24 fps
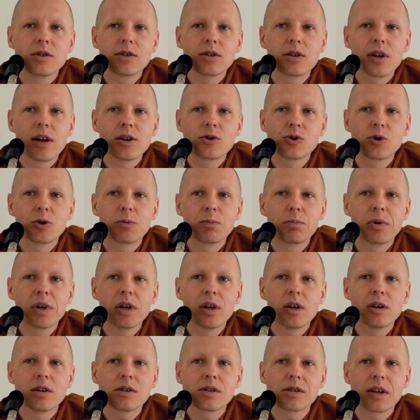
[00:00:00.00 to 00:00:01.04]
state should
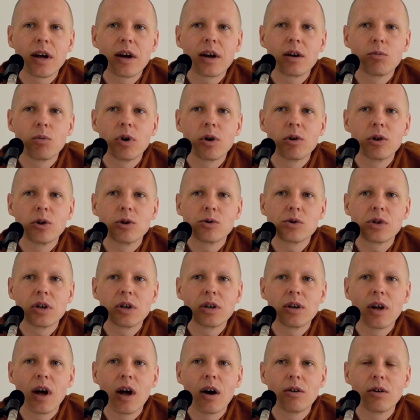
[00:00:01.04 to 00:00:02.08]
be in a state where you
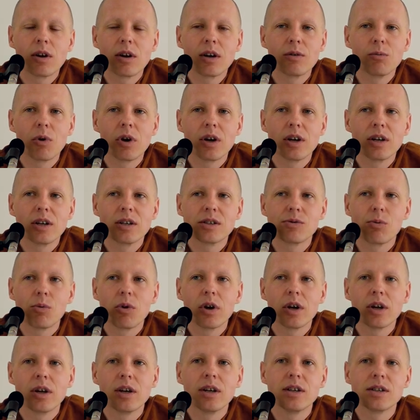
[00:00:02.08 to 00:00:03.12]
sit down and what it's what it